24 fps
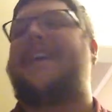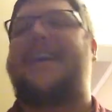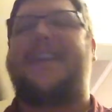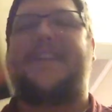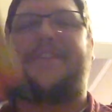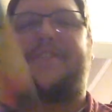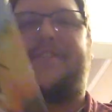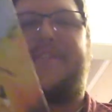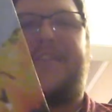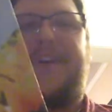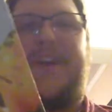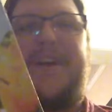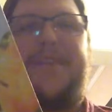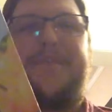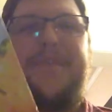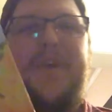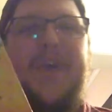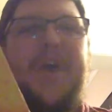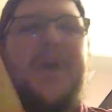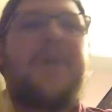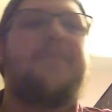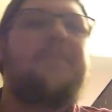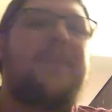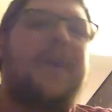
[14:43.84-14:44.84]
kind of stuff,
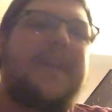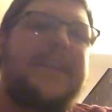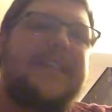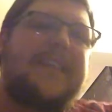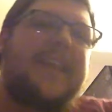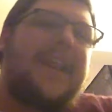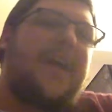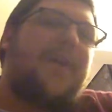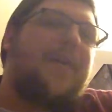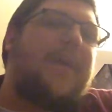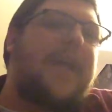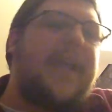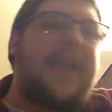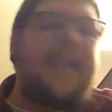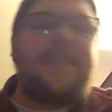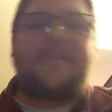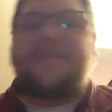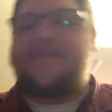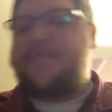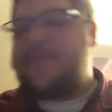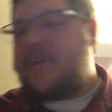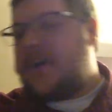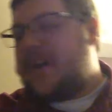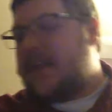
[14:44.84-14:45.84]
but,
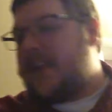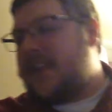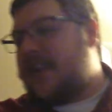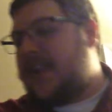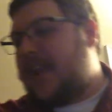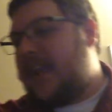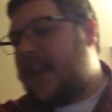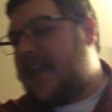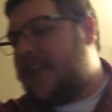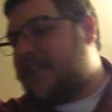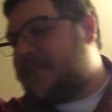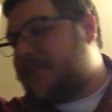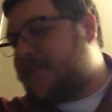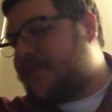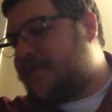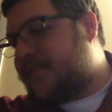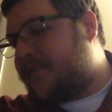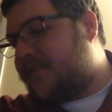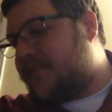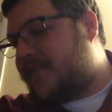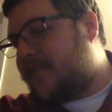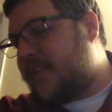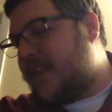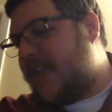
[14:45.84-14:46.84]
it's fun.
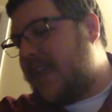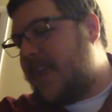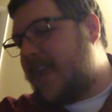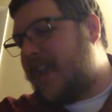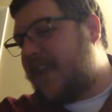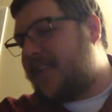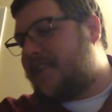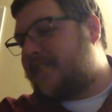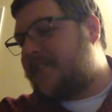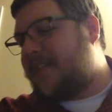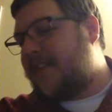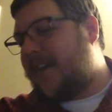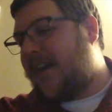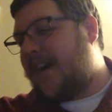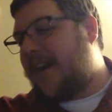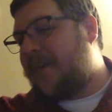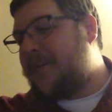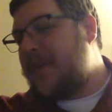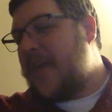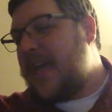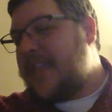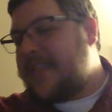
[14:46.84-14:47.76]
It's that